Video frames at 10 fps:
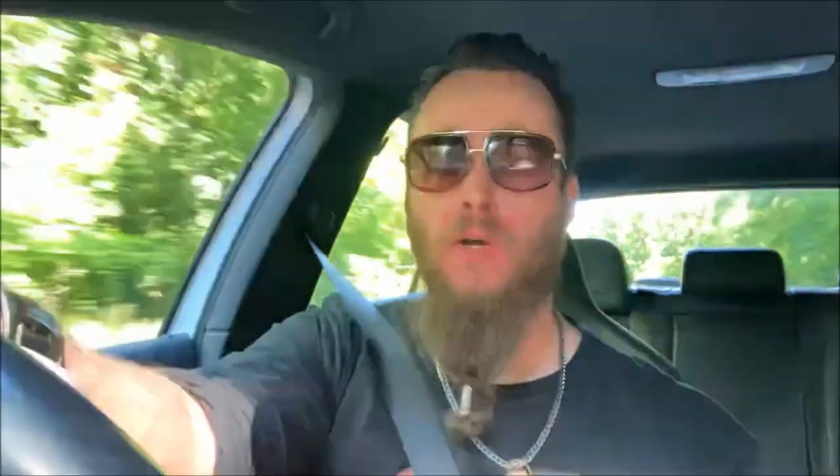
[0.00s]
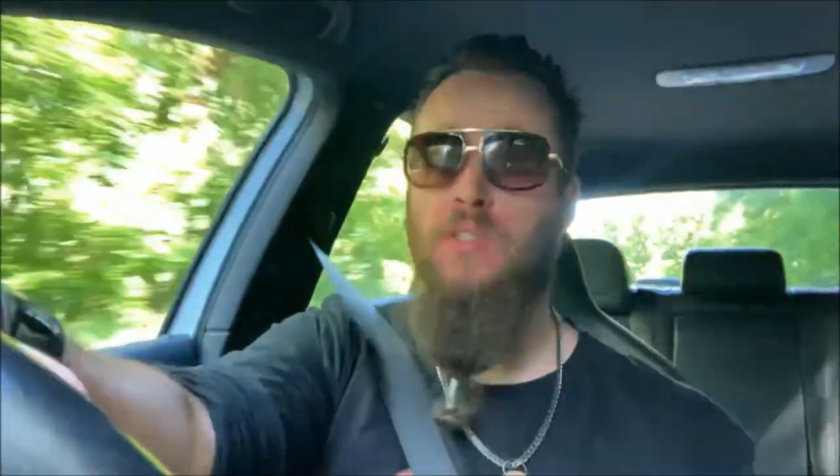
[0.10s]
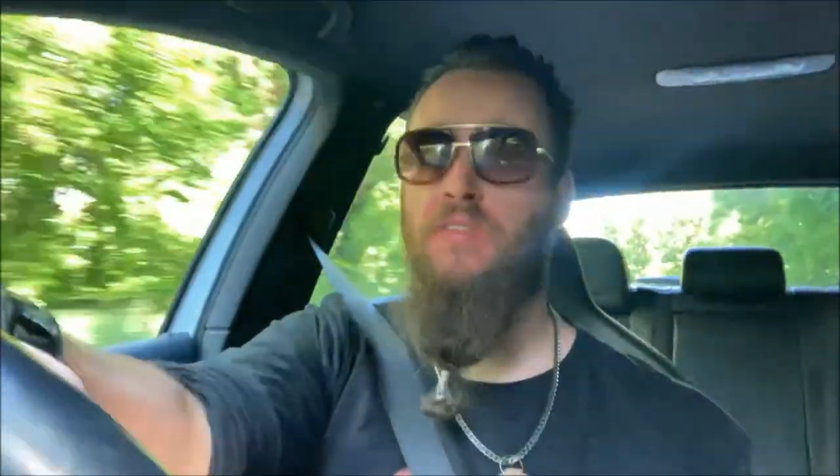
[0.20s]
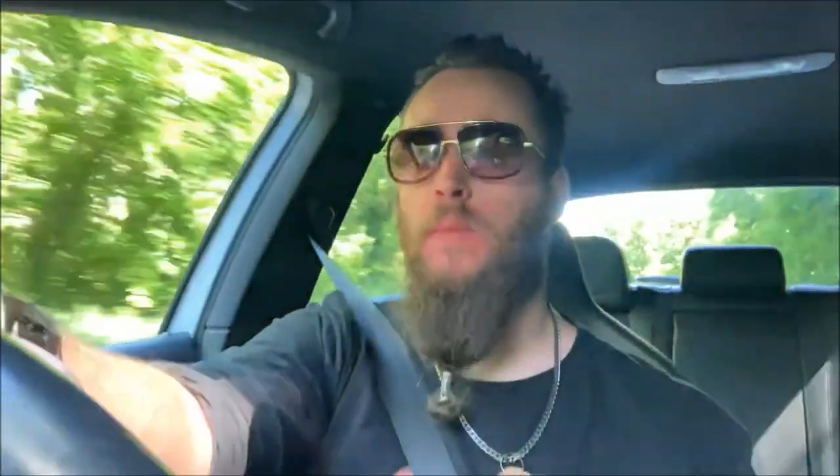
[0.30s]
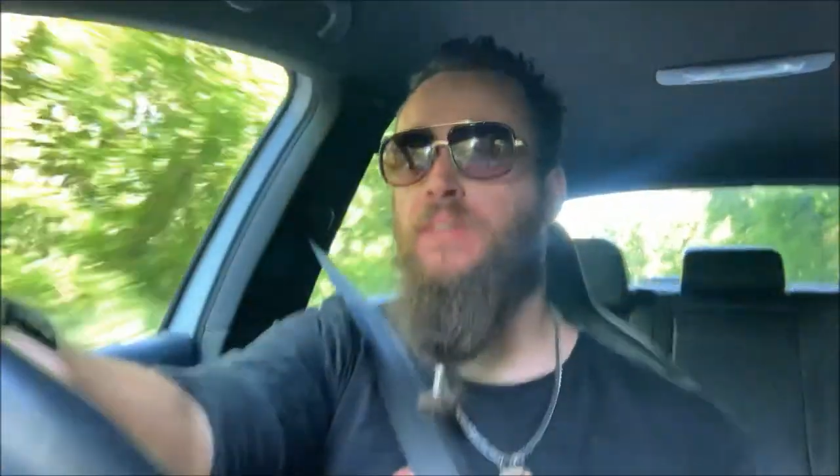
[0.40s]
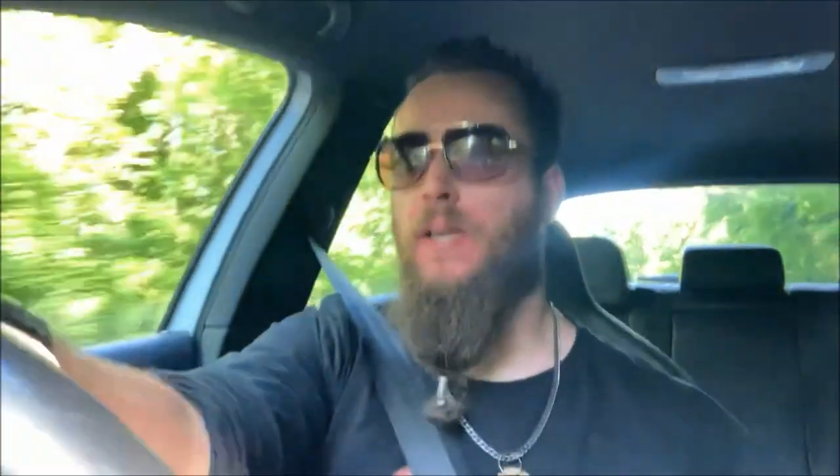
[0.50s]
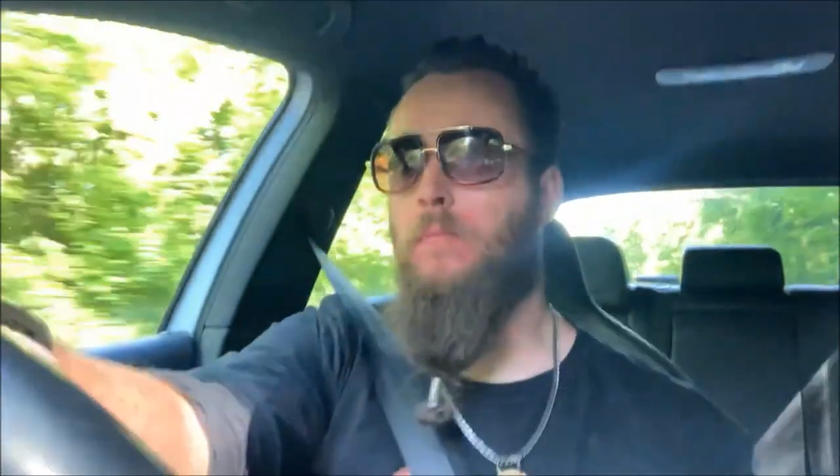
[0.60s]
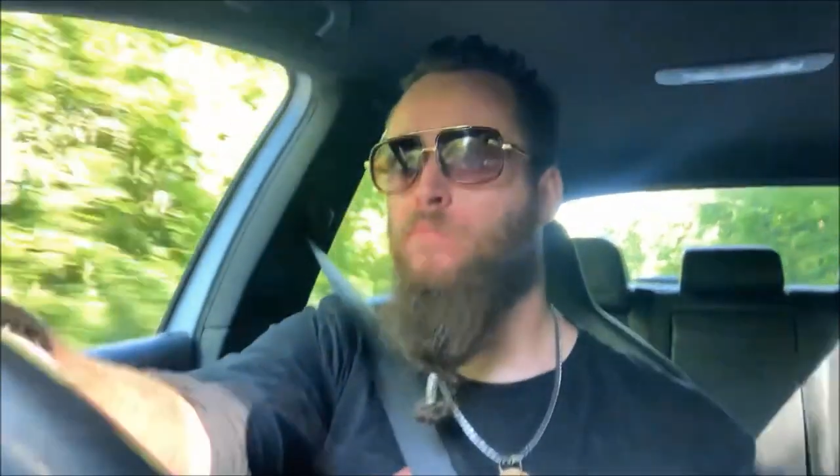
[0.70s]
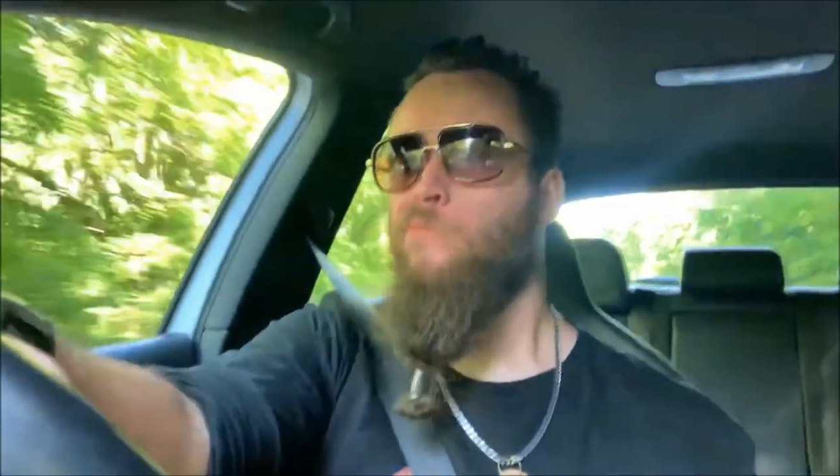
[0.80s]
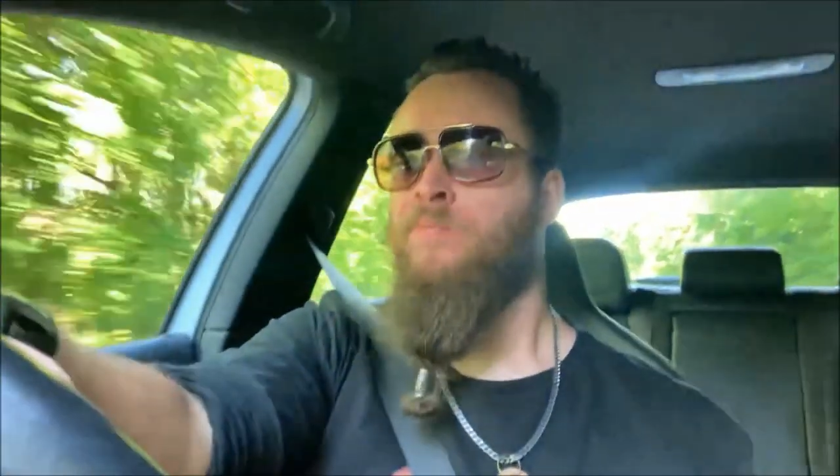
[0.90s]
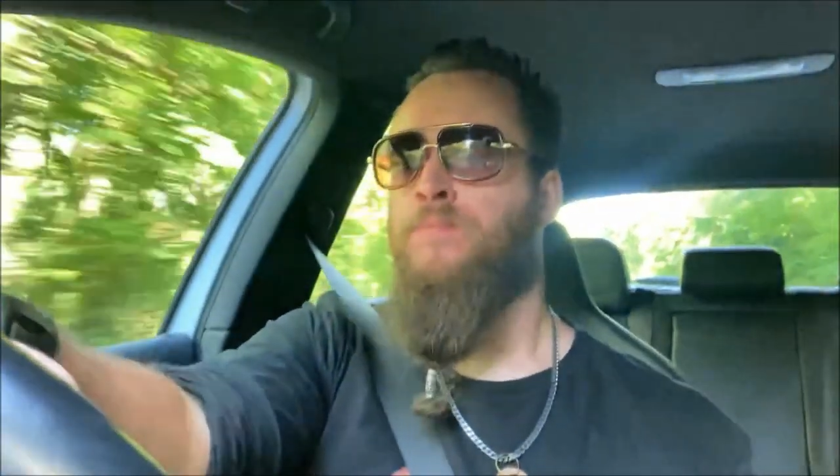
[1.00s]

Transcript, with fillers: automotive update.